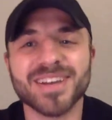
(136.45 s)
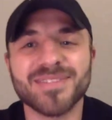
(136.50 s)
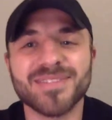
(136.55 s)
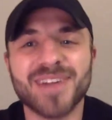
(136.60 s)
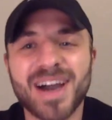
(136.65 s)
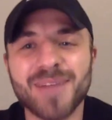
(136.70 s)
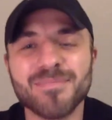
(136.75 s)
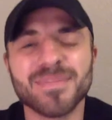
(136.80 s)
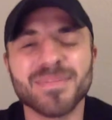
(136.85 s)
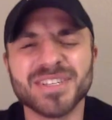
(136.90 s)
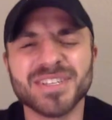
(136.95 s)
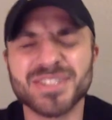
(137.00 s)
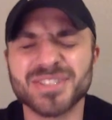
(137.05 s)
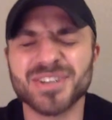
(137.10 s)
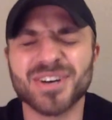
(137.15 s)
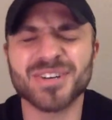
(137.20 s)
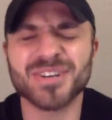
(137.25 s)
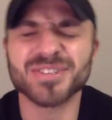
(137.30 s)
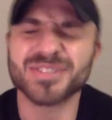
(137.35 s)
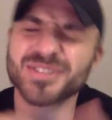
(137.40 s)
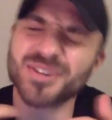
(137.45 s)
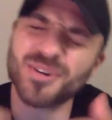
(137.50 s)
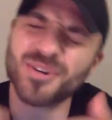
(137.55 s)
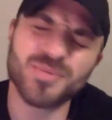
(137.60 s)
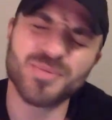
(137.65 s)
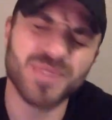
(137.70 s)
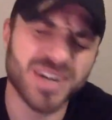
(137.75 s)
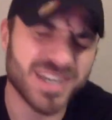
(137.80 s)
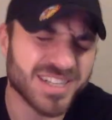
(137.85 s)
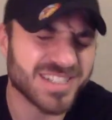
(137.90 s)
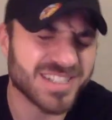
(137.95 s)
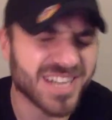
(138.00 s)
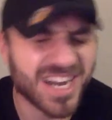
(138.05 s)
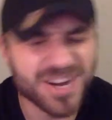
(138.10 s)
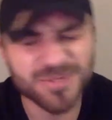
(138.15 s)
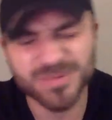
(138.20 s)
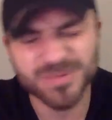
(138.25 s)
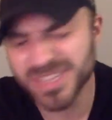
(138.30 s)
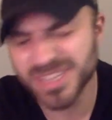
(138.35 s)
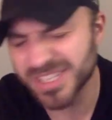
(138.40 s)
I miss y'all so much.
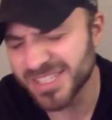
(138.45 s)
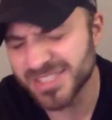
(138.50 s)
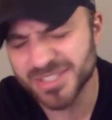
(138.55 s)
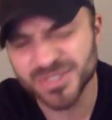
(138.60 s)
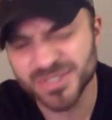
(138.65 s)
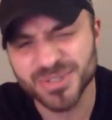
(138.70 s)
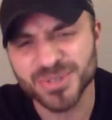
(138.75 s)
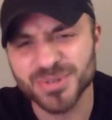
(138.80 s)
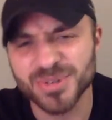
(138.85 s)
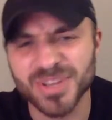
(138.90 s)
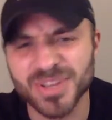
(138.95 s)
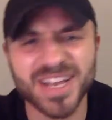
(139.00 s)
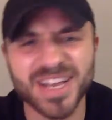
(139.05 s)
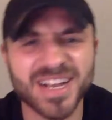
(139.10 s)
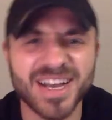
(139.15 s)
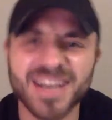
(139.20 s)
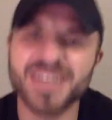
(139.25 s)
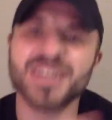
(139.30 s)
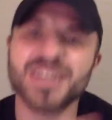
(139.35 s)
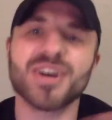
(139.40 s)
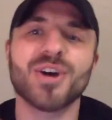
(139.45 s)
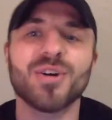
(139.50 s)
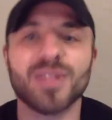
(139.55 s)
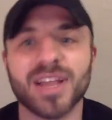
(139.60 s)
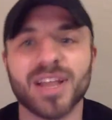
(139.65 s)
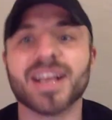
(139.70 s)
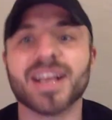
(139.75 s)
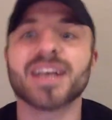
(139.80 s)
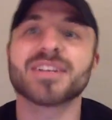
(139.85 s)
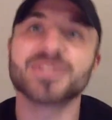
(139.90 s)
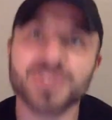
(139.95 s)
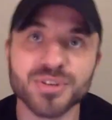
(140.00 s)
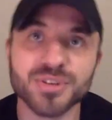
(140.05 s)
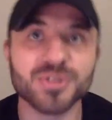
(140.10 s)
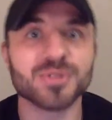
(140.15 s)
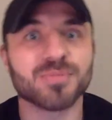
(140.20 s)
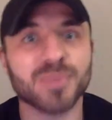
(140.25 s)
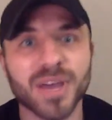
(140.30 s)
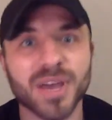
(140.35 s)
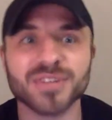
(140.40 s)
I really do. Like, I know, like, as a
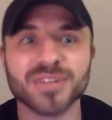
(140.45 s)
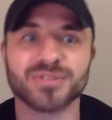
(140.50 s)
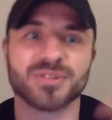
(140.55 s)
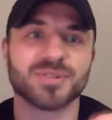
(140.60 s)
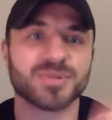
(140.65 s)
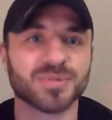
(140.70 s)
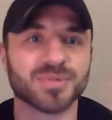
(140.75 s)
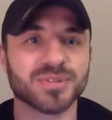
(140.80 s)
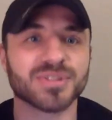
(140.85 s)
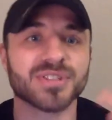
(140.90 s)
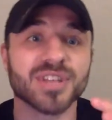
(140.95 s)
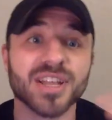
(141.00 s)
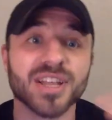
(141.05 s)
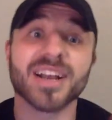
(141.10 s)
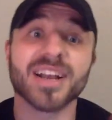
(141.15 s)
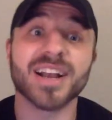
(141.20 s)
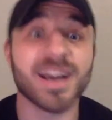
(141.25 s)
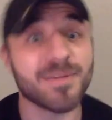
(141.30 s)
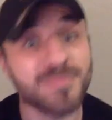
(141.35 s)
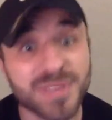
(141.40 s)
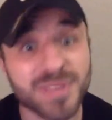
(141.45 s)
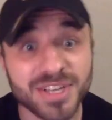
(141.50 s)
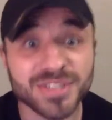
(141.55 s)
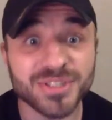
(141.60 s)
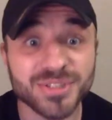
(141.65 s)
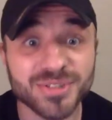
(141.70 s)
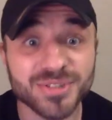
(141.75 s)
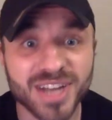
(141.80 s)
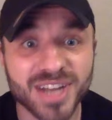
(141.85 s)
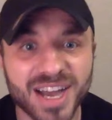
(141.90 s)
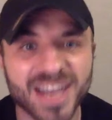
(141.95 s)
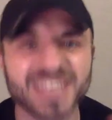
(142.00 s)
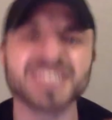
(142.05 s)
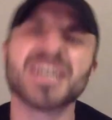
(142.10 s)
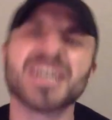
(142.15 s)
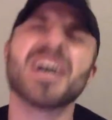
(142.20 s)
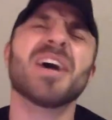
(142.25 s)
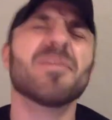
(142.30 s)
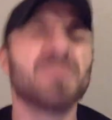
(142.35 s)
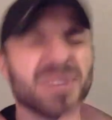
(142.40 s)
youth pastor, I'm supposed to say, like, I miss you guys.
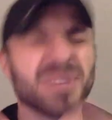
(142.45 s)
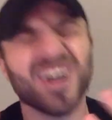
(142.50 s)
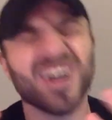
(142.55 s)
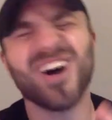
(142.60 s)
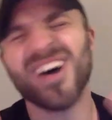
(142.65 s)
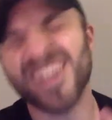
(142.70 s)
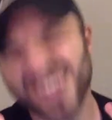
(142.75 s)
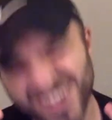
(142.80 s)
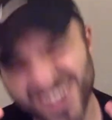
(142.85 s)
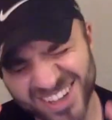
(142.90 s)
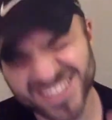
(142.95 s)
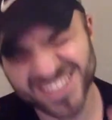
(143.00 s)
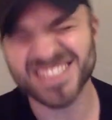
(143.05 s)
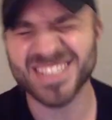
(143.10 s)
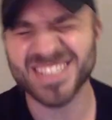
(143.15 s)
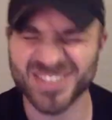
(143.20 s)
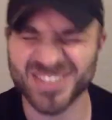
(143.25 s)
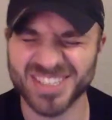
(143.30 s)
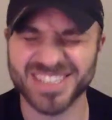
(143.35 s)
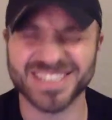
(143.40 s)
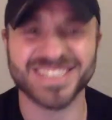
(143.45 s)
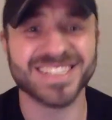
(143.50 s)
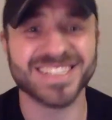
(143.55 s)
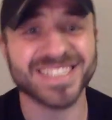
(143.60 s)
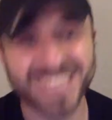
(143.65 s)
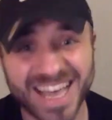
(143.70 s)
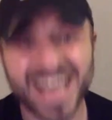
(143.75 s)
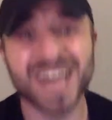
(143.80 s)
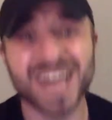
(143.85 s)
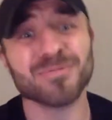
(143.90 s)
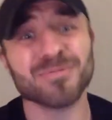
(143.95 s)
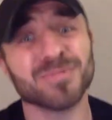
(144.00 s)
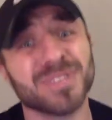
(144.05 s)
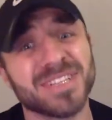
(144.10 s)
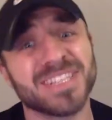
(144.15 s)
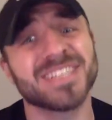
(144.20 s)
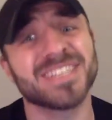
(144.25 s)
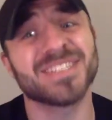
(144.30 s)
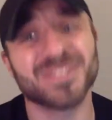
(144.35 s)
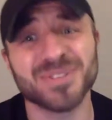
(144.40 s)
But in all seriousness, I
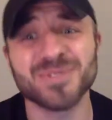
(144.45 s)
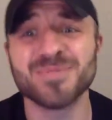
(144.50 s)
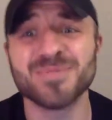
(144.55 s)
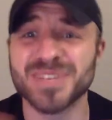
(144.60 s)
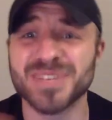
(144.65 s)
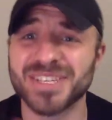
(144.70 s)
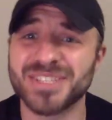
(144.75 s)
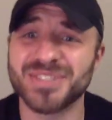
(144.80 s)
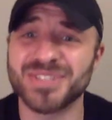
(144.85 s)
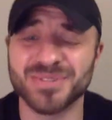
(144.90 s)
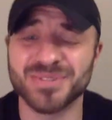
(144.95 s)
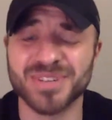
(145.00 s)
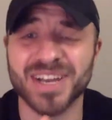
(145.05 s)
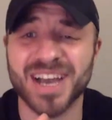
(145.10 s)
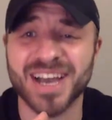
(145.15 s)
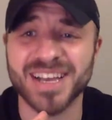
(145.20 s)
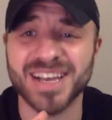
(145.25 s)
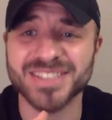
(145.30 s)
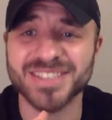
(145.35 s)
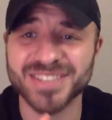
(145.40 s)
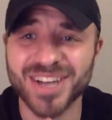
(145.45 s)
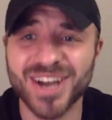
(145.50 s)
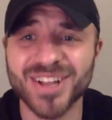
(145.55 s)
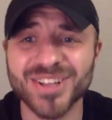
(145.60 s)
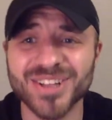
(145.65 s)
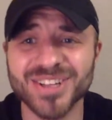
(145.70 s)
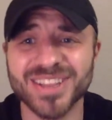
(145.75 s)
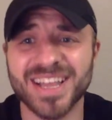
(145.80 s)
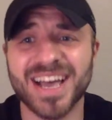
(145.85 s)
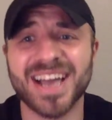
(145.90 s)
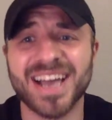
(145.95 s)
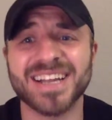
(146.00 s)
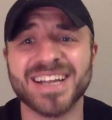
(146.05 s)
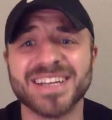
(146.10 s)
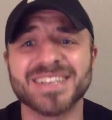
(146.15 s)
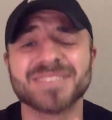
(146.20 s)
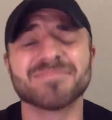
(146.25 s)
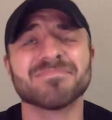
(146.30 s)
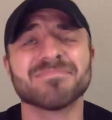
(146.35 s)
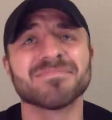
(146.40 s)
really do miss you guys. Y'all
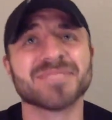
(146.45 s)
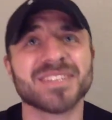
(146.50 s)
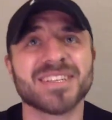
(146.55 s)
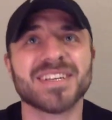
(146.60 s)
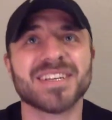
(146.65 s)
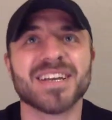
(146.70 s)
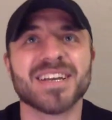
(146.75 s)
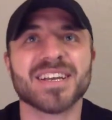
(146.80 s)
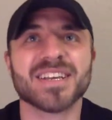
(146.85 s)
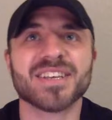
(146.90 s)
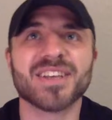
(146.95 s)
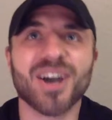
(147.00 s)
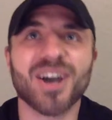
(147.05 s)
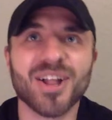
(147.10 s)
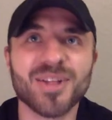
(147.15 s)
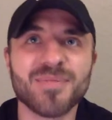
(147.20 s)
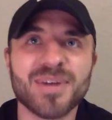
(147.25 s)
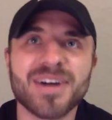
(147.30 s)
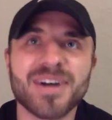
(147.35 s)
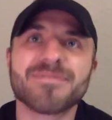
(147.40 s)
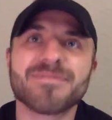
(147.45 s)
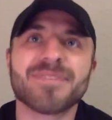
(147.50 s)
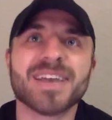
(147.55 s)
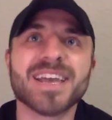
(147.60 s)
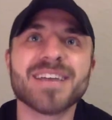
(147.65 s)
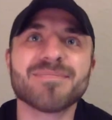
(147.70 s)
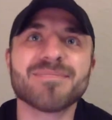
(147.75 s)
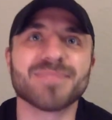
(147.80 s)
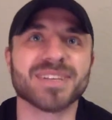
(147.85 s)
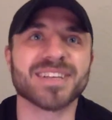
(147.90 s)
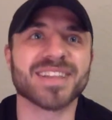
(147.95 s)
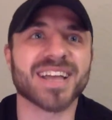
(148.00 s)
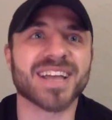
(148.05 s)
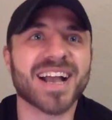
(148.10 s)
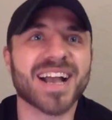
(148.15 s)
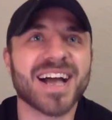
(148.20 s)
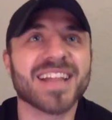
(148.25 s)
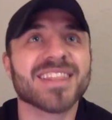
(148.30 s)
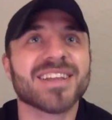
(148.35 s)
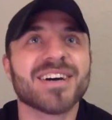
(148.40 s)
are my family.
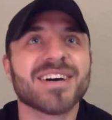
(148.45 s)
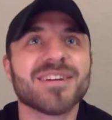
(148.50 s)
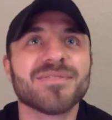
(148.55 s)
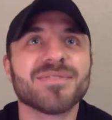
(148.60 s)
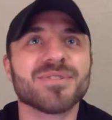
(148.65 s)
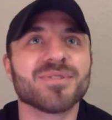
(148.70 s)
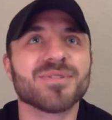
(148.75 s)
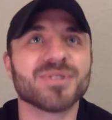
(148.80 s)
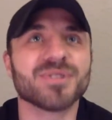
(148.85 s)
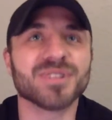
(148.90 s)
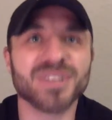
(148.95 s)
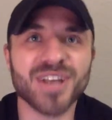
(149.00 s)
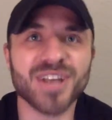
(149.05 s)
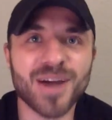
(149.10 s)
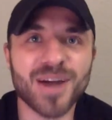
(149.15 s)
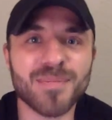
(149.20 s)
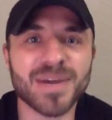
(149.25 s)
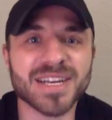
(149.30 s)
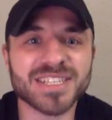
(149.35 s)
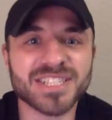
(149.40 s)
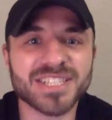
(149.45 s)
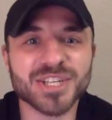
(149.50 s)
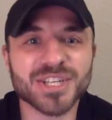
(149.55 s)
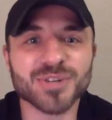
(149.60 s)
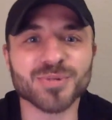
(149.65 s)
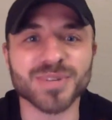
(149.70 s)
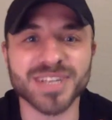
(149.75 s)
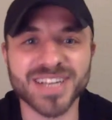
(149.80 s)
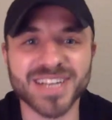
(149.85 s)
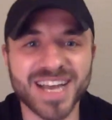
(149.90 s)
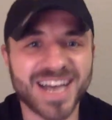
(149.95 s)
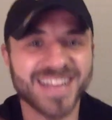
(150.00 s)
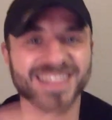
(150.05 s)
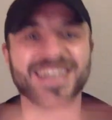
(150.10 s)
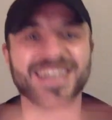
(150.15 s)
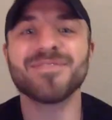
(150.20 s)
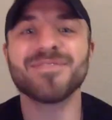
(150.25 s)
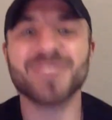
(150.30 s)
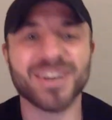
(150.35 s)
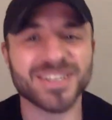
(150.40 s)
Like, I love you. Y'all are my children. I
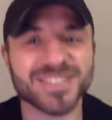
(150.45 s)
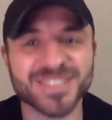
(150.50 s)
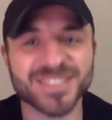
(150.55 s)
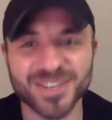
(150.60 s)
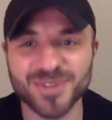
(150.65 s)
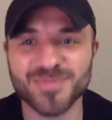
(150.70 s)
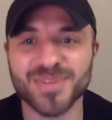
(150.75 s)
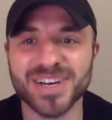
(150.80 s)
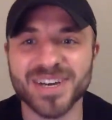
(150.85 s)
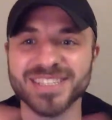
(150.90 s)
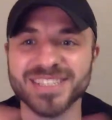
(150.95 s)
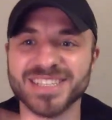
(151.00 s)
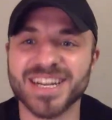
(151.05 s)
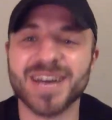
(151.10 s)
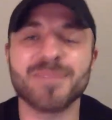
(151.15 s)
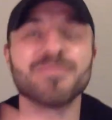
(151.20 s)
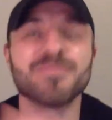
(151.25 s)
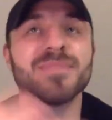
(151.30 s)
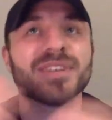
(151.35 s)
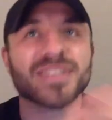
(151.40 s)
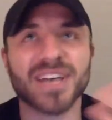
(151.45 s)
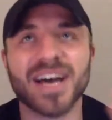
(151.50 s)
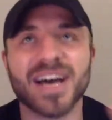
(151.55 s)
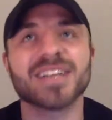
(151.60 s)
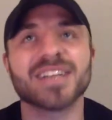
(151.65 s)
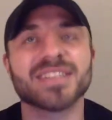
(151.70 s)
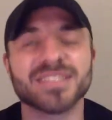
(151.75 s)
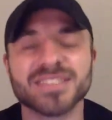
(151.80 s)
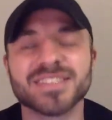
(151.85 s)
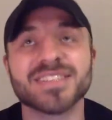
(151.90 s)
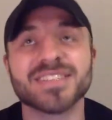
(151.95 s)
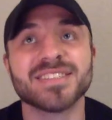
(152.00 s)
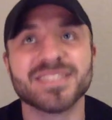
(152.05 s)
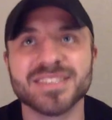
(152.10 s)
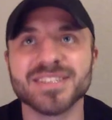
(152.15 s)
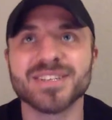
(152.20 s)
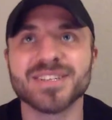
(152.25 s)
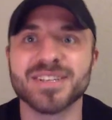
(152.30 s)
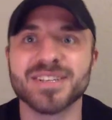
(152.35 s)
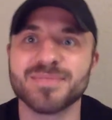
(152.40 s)
love y'all so much, and I
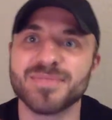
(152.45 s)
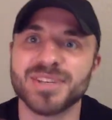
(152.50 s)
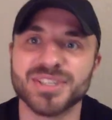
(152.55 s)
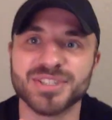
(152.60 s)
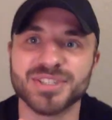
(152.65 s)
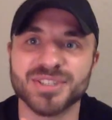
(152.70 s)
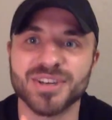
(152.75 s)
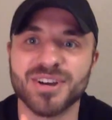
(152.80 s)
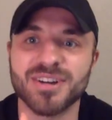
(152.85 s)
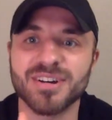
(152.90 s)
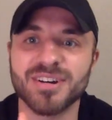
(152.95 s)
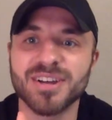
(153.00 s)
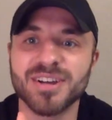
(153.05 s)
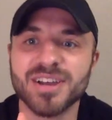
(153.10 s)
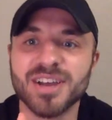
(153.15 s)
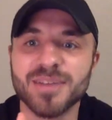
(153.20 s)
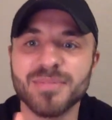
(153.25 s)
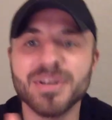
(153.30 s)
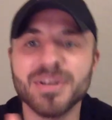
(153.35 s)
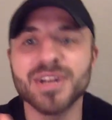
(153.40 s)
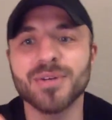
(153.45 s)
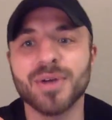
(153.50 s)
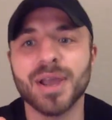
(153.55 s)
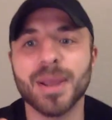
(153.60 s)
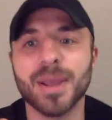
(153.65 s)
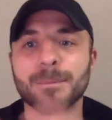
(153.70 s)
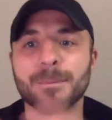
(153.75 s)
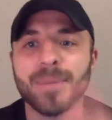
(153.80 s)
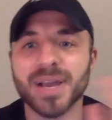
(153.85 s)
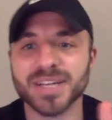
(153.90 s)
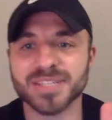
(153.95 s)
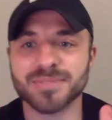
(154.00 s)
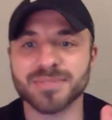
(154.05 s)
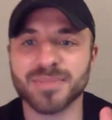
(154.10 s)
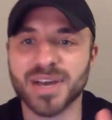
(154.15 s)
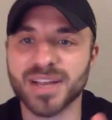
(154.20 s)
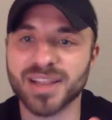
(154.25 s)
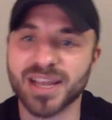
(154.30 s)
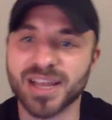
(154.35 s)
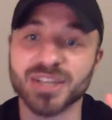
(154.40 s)
sincerely miss y'all. But anyway, back to
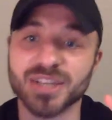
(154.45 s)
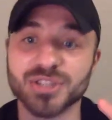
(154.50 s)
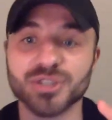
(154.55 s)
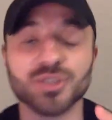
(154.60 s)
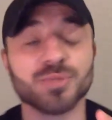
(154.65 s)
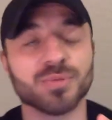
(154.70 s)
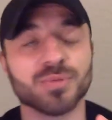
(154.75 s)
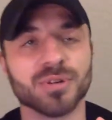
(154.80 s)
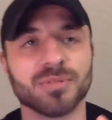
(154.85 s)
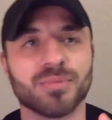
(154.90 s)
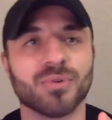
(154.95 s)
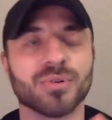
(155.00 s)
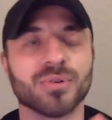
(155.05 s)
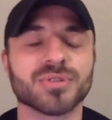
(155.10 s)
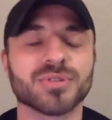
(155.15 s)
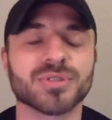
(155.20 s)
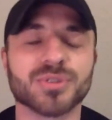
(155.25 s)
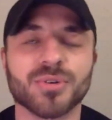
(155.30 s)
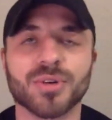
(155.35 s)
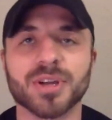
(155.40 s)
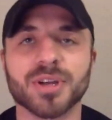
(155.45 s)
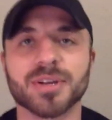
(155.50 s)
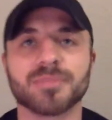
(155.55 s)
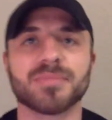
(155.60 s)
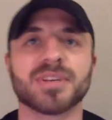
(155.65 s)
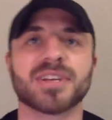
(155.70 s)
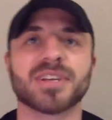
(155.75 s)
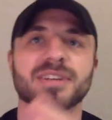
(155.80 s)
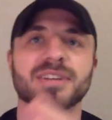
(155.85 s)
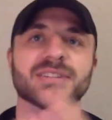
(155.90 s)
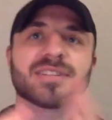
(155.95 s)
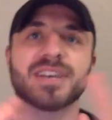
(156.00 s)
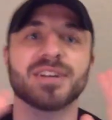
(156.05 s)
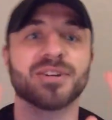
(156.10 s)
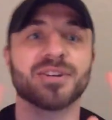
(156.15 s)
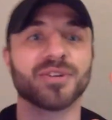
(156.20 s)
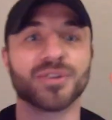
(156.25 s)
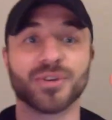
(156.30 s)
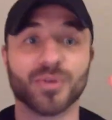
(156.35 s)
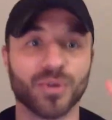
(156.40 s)
my like super important story because I
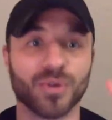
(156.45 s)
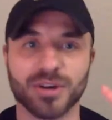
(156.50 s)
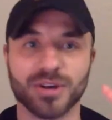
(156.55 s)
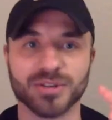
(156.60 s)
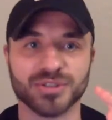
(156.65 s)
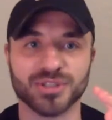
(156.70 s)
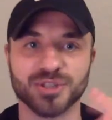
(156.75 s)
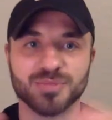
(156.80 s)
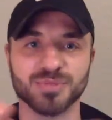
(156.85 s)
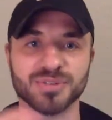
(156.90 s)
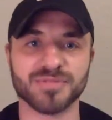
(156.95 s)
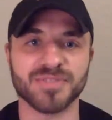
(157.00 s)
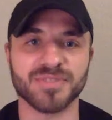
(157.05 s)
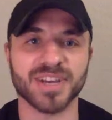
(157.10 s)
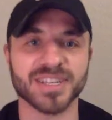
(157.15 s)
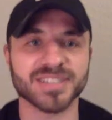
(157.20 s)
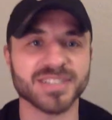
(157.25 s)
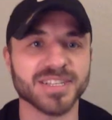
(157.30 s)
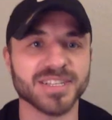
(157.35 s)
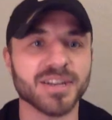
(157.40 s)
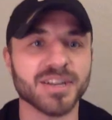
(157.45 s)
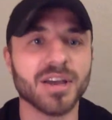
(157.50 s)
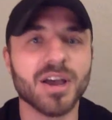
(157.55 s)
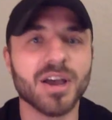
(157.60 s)
know you're all super invested.